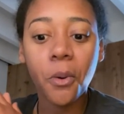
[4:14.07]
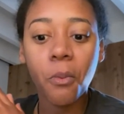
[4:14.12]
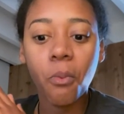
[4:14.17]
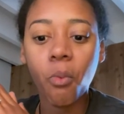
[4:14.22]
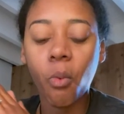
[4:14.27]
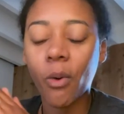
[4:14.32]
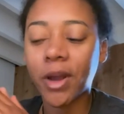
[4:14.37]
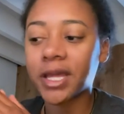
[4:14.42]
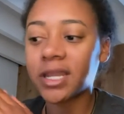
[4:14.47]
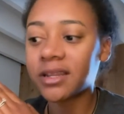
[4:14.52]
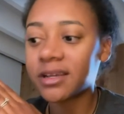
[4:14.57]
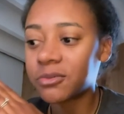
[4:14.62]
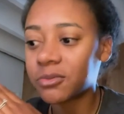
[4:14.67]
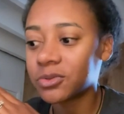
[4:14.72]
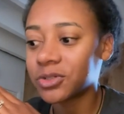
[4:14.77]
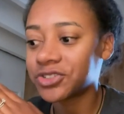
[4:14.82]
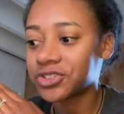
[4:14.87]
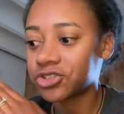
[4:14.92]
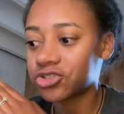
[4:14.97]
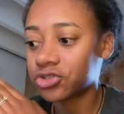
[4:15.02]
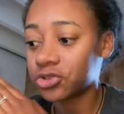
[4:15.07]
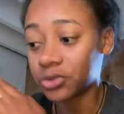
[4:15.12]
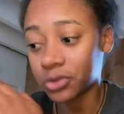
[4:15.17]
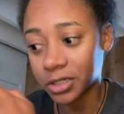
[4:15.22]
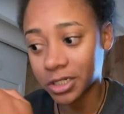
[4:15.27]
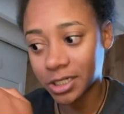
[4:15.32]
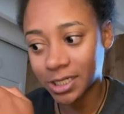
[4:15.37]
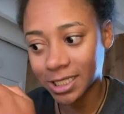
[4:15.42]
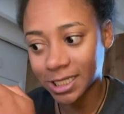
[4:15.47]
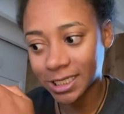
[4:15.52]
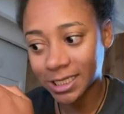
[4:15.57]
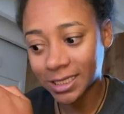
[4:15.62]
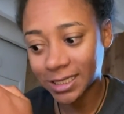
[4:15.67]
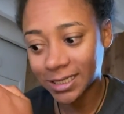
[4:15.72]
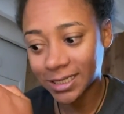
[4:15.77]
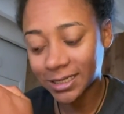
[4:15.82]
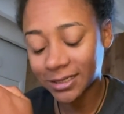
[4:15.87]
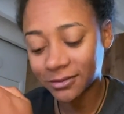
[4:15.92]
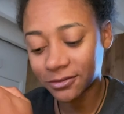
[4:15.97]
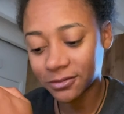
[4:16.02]
when I was
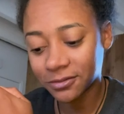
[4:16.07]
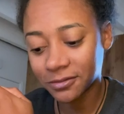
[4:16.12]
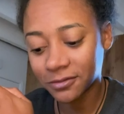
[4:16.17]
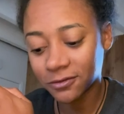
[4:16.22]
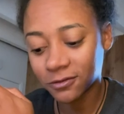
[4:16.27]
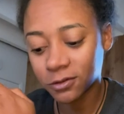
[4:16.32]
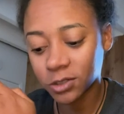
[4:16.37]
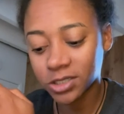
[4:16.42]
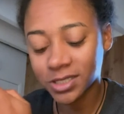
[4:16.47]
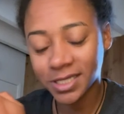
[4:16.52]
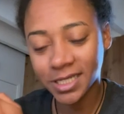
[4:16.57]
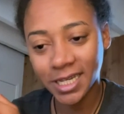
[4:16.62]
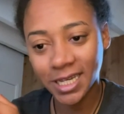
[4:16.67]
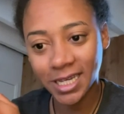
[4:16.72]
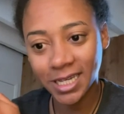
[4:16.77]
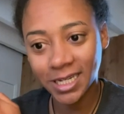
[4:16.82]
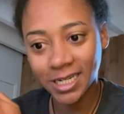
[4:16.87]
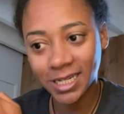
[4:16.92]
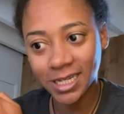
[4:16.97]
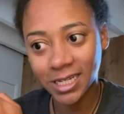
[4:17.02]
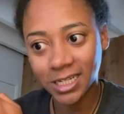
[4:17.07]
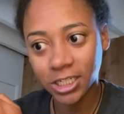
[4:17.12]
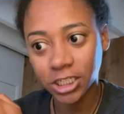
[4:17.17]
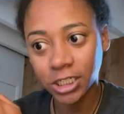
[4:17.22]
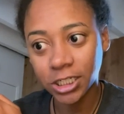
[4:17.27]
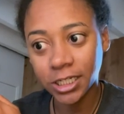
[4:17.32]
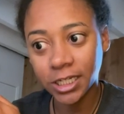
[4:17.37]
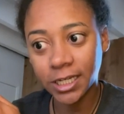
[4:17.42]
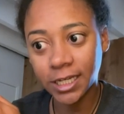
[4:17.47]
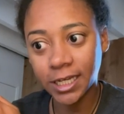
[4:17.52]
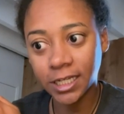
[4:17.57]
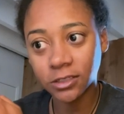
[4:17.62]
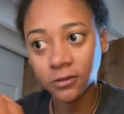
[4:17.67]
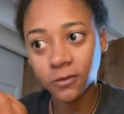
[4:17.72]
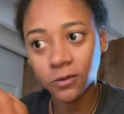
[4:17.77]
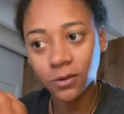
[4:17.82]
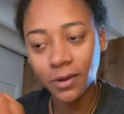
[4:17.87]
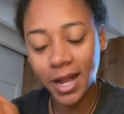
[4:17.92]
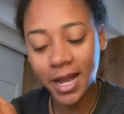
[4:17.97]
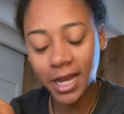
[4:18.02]
struggling, frustrated, and
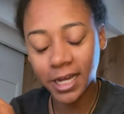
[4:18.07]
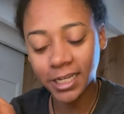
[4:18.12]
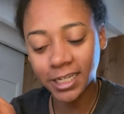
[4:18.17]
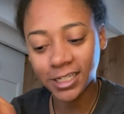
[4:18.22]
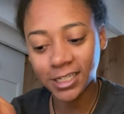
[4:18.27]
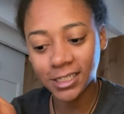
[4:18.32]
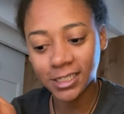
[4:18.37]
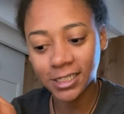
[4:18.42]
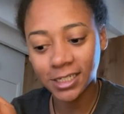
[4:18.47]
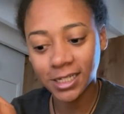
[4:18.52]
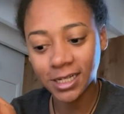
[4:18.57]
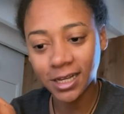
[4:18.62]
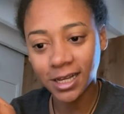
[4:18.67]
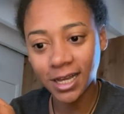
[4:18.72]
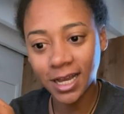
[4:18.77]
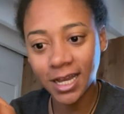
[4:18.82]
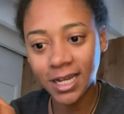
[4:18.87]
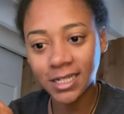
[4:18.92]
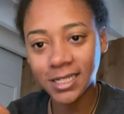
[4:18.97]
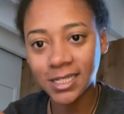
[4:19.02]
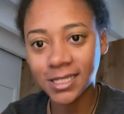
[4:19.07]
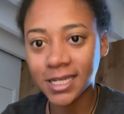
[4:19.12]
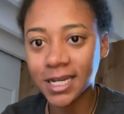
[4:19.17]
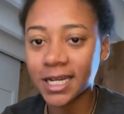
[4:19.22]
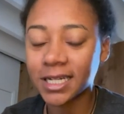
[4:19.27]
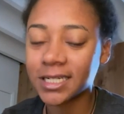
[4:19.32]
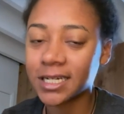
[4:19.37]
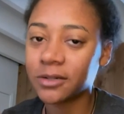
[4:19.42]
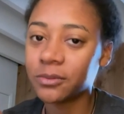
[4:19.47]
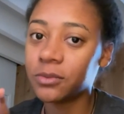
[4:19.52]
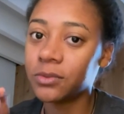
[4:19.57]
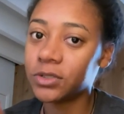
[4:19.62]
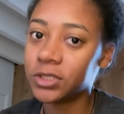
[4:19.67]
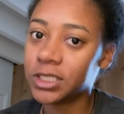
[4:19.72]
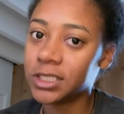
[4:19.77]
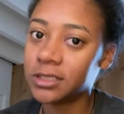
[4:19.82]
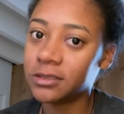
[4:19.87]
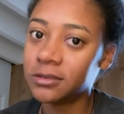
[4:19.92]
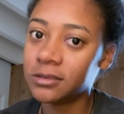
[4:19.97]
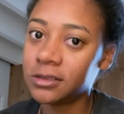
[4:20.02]
crying, I decided I
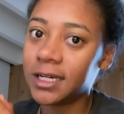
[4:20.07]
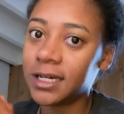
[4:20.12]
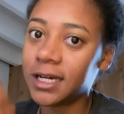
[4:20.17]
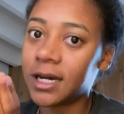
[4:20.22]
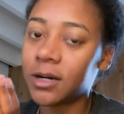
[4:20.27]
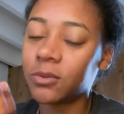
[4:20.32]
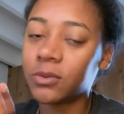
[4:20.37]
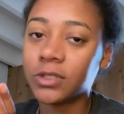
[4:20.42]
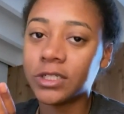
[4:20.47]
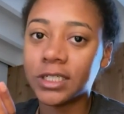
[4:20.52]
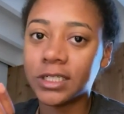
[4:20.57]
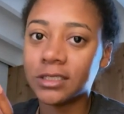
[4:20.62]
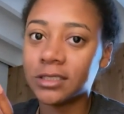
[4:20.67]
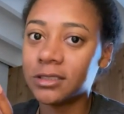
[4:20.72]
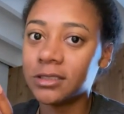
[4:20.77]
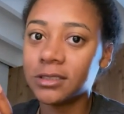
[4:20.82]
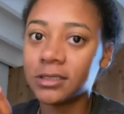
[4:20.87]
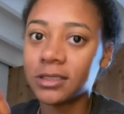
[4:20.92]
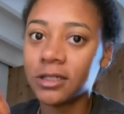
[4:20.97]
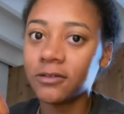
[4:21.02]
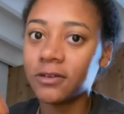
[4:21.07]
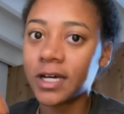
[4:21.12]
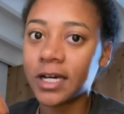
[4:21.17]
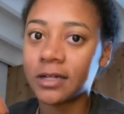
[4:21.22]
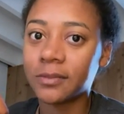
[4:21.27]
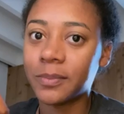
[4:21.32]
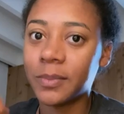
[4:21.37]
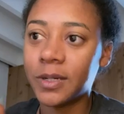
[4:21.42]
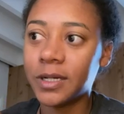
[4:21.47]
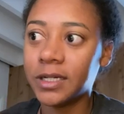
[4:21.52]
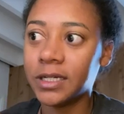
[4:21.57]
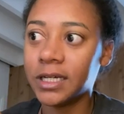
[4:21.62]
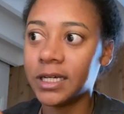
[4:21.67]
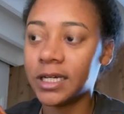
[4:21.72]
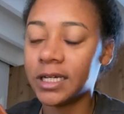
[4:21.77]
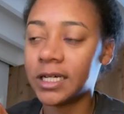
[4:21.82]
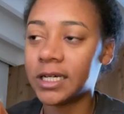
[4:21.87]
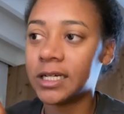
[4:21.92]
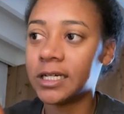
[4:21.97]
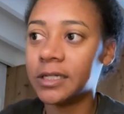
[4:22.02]
wouldn't give up.
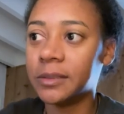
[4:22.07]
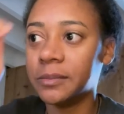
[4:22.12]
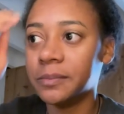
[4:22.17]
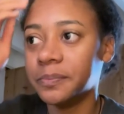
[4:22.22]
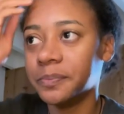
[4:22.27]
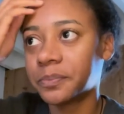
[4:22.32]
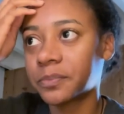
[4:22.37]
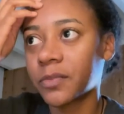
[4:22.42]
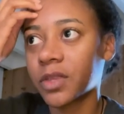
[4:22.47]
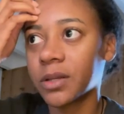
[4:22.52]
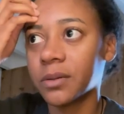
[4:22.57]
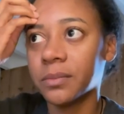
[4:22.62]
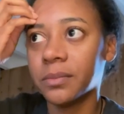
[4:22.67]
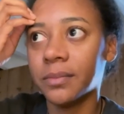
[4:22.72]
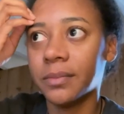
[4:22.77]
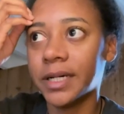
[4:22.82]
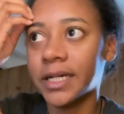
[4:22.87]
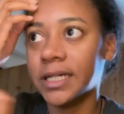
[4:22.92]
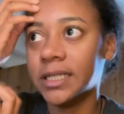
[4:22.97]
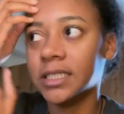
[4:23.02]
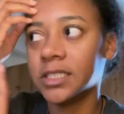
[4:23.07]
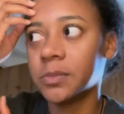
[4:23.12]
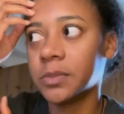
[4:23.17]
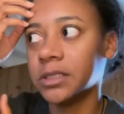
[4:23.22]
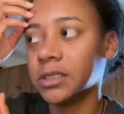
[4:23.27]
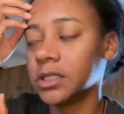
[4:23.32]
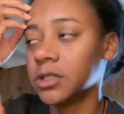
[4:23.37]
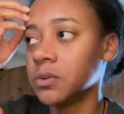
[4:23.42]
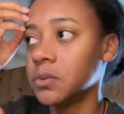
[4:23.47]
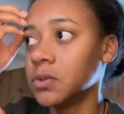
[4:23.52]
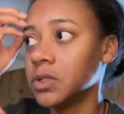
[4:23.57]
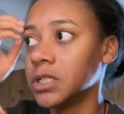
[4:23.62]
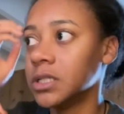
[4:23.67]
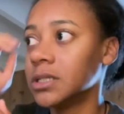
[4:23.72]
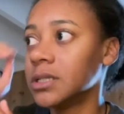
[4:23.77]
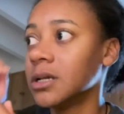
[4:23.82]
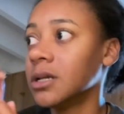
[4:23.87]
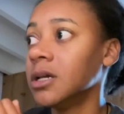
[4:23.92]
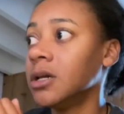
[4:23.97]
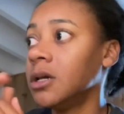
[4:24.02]
My husband, he
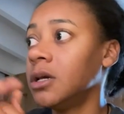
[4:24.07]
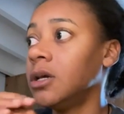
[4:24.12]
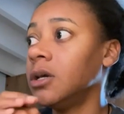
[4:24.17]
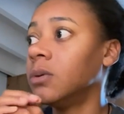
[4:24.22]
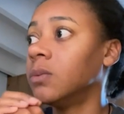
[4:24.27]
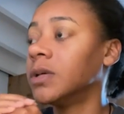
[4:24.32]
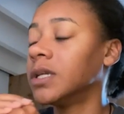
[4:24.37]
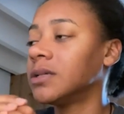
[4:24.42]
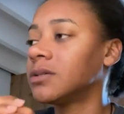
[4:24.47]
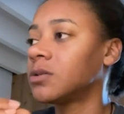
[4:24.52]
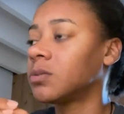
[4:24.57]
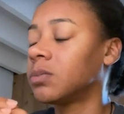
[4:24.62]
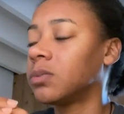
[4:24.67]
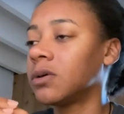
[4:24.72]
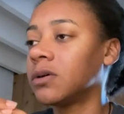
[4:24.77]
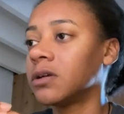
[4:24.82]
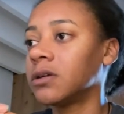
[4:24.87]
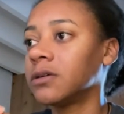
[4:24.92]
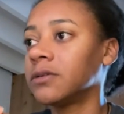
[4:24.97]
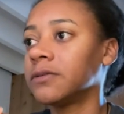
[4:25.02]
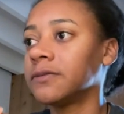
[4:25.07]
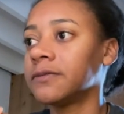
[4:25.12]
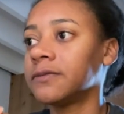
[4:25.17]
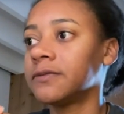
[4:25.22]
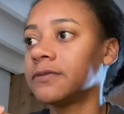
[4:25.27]
was really supportive,